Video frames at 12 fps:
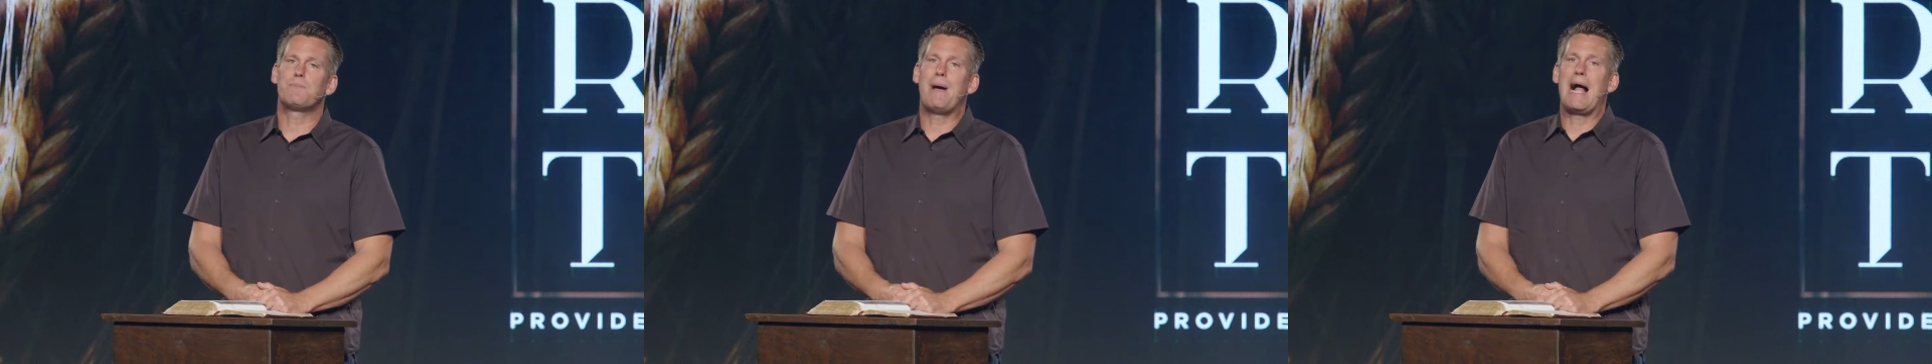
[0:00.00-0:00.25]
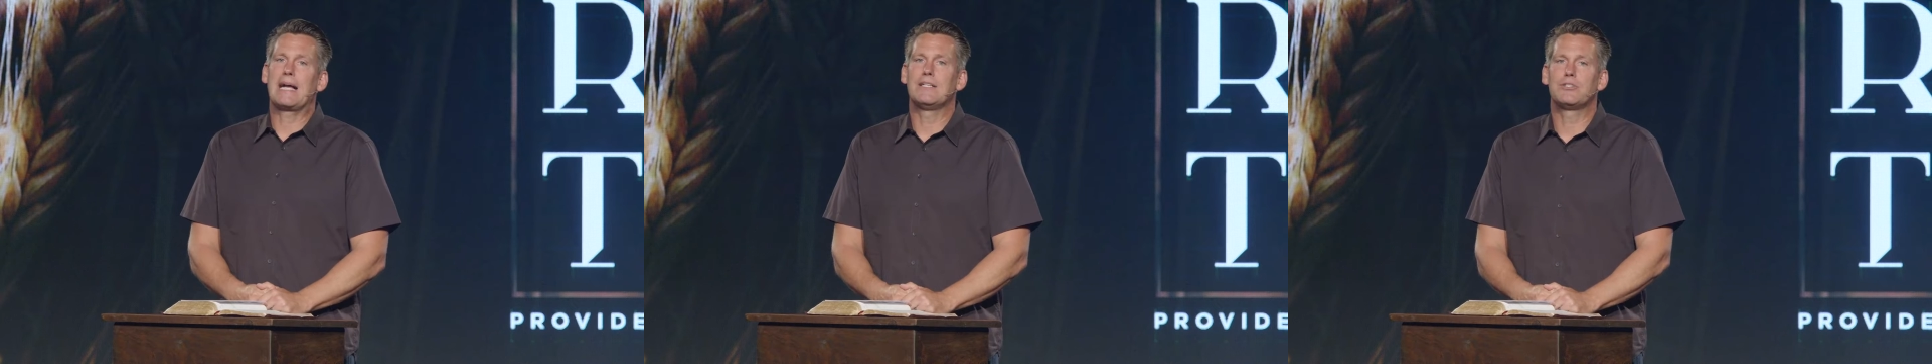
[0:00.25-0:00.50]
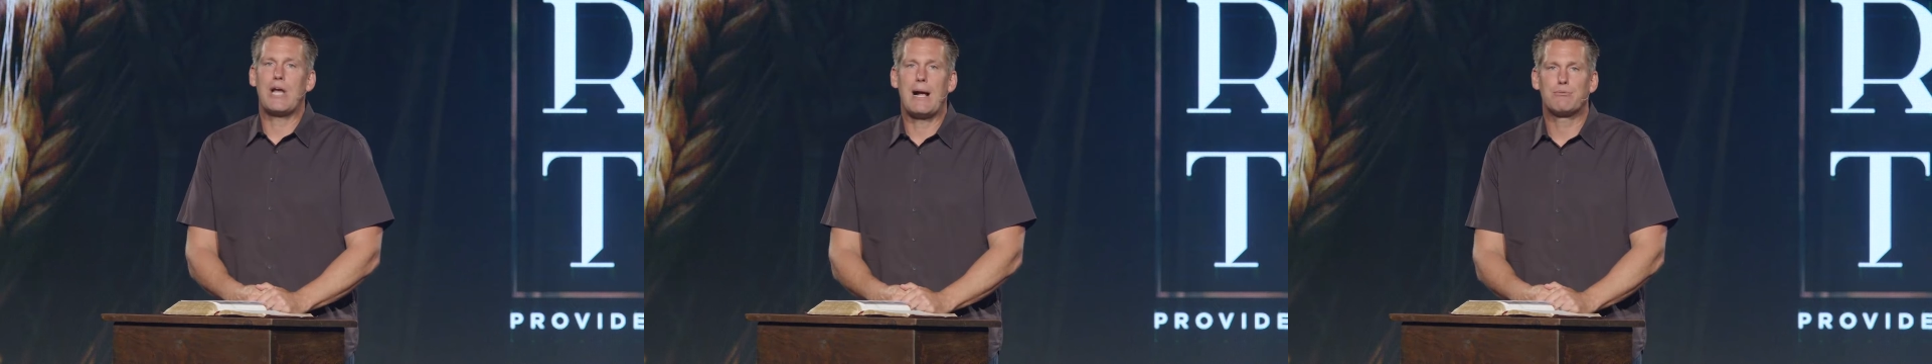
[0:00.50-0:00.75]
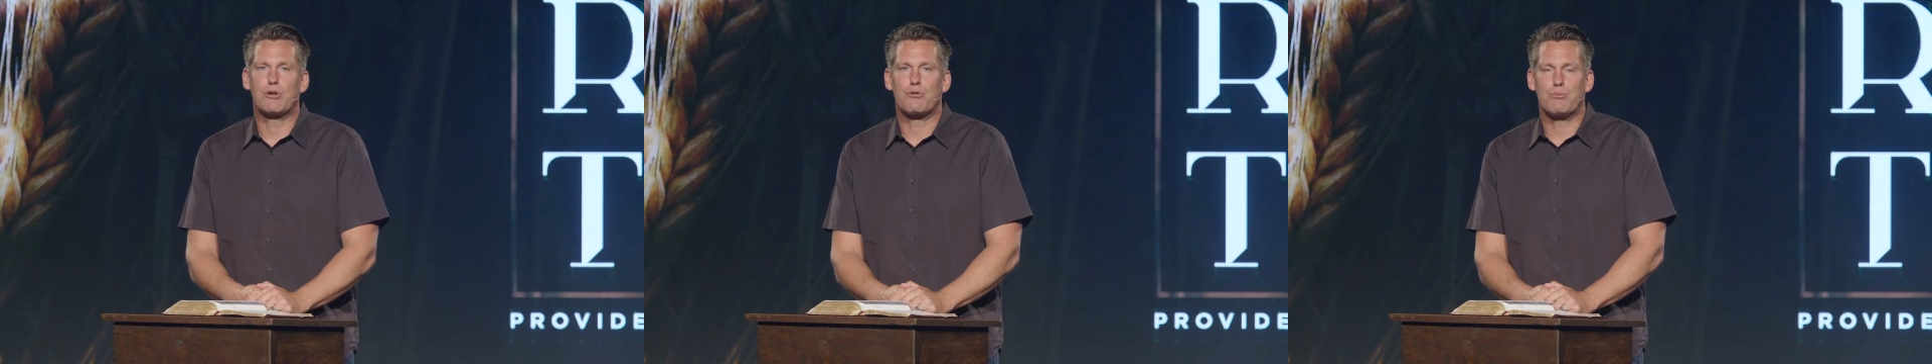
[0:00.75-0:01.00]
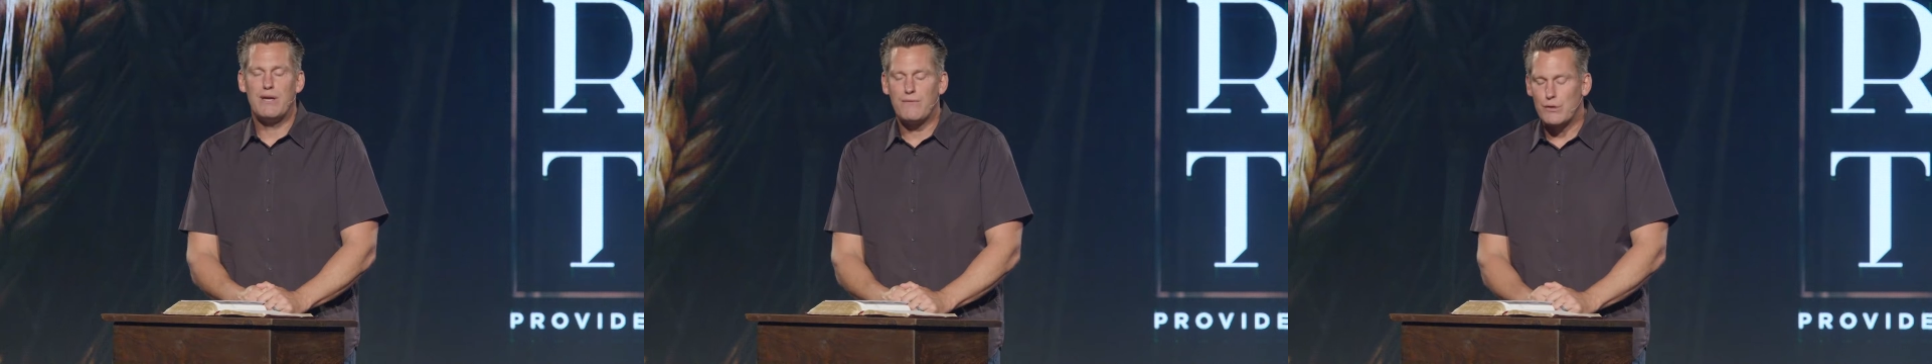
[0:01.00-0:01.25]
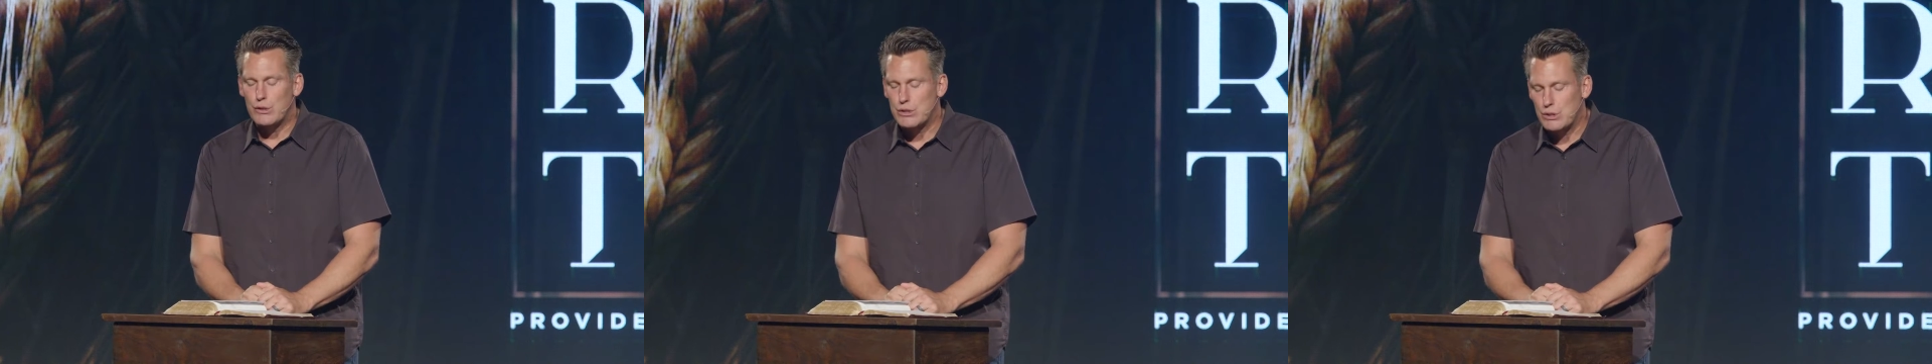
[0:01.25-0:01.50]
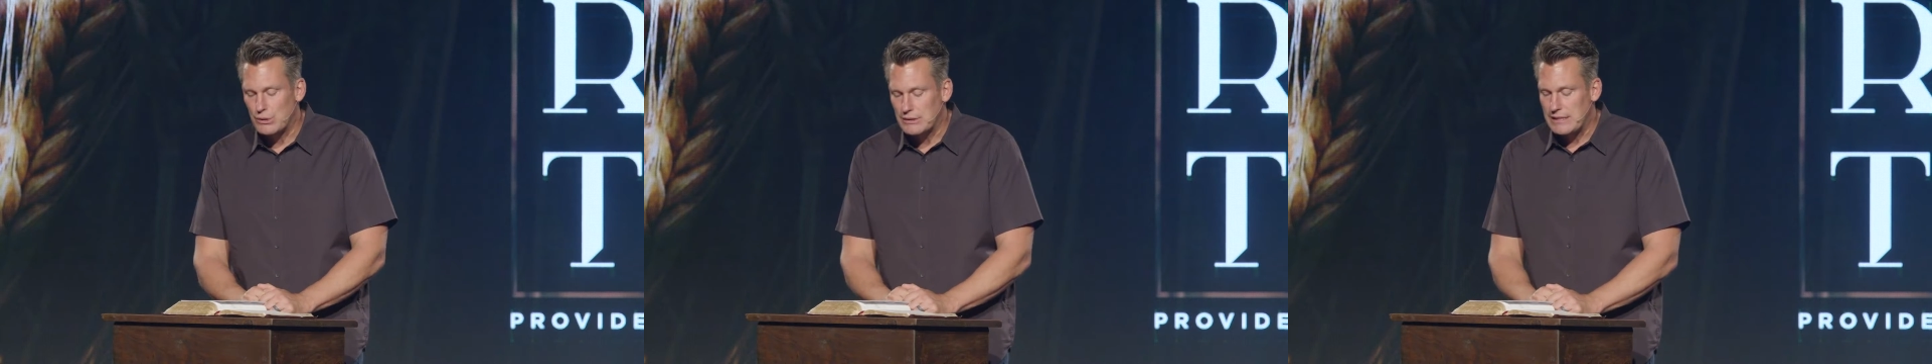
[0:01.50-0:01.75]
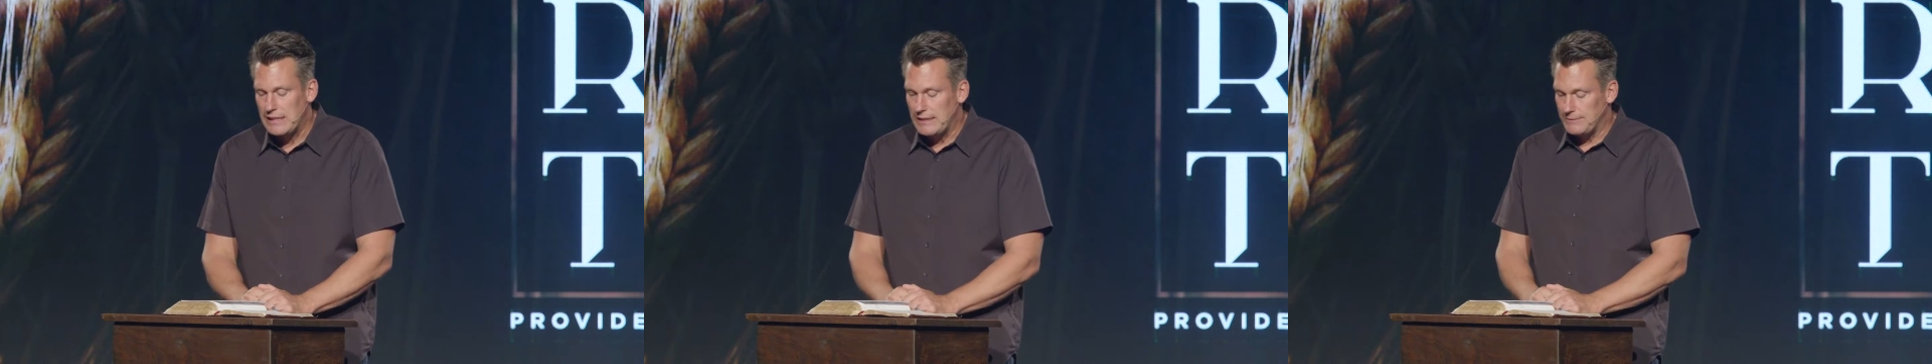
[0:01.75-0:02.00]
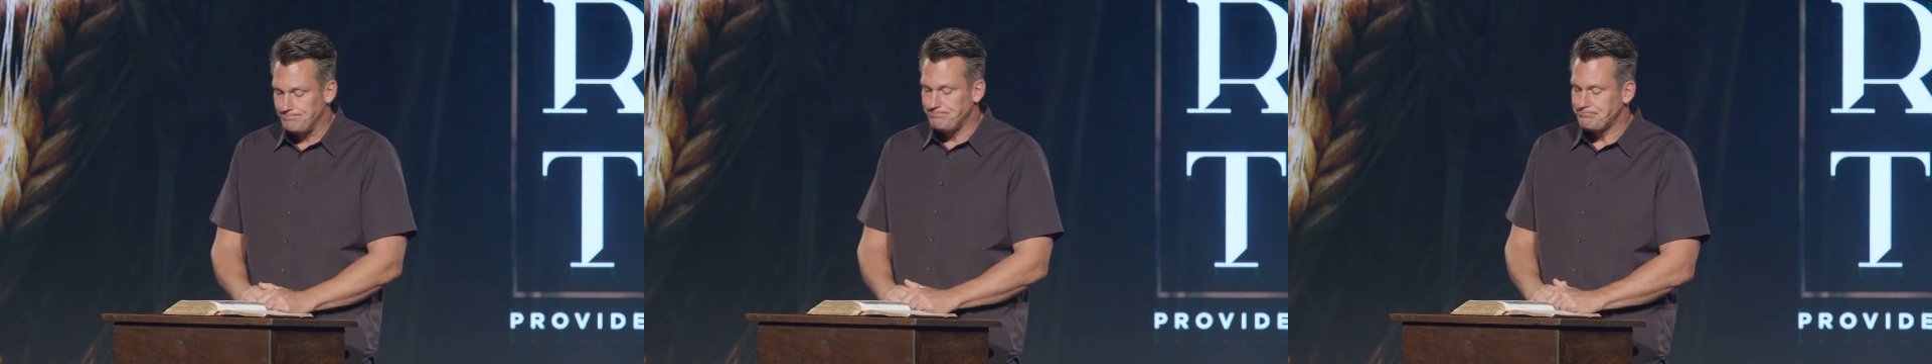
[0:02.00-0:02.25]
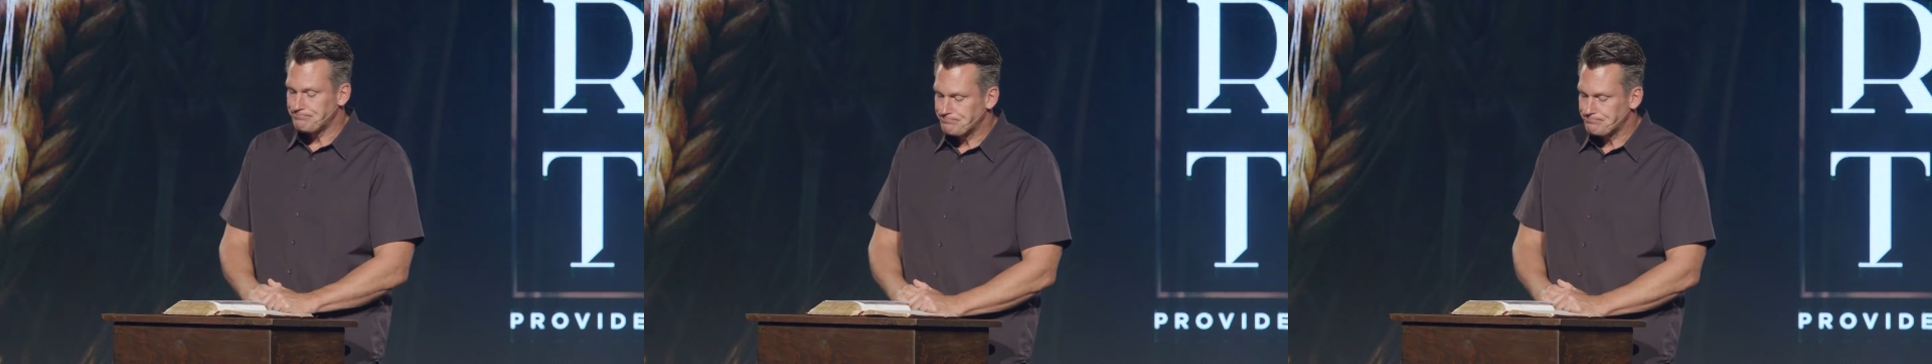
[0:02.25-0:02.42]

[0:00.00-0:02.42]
back in chapter 3, verse 13,